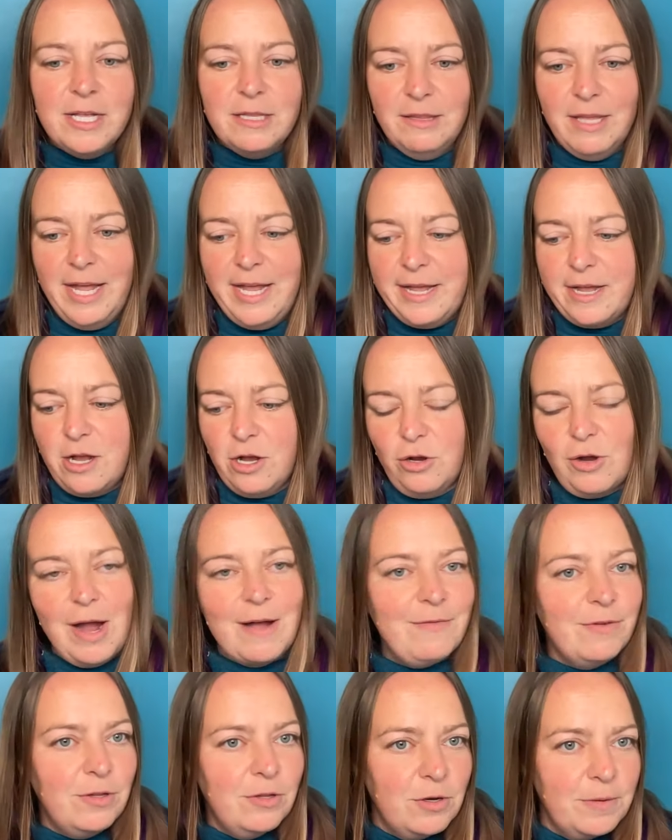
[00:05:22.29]
like
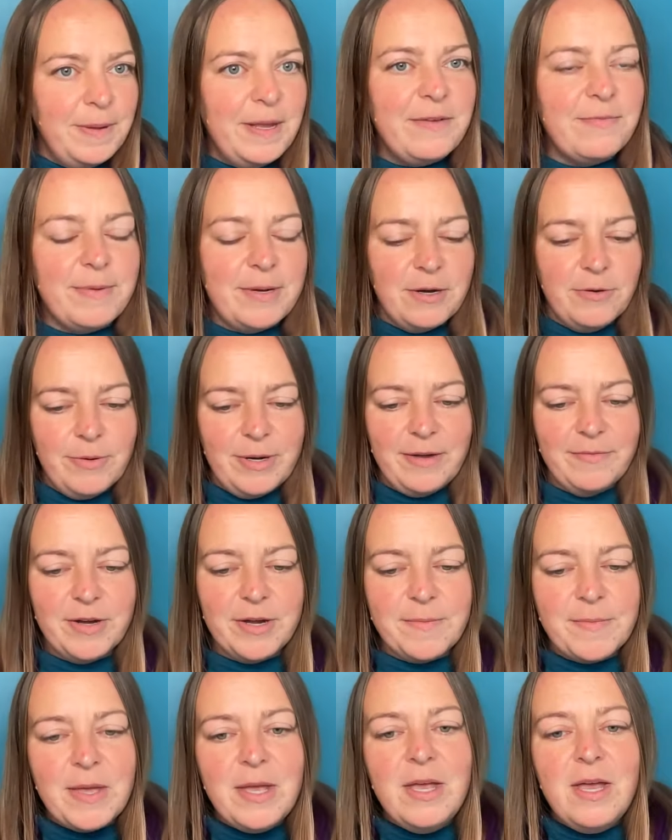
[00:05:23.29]
gravel or pavement or
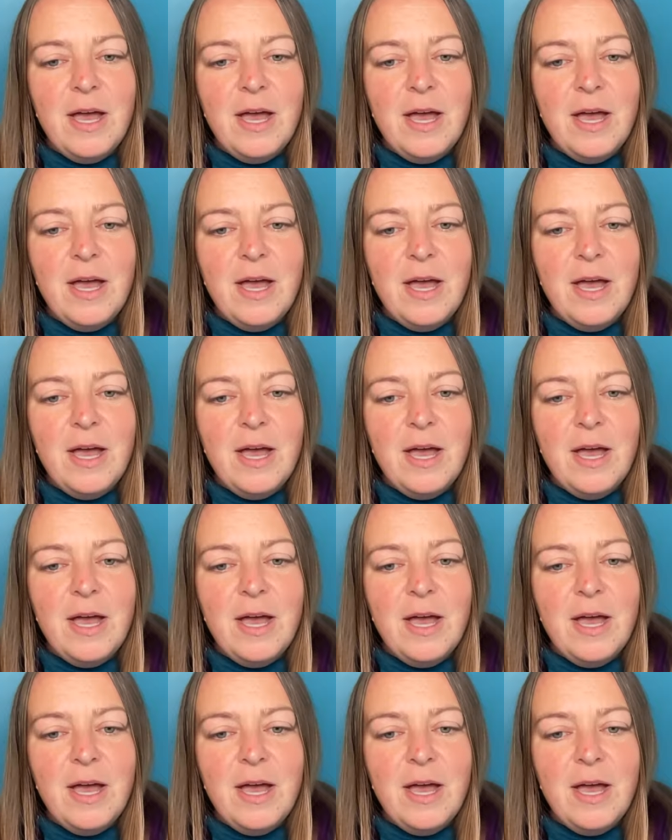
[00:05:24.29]
whatever,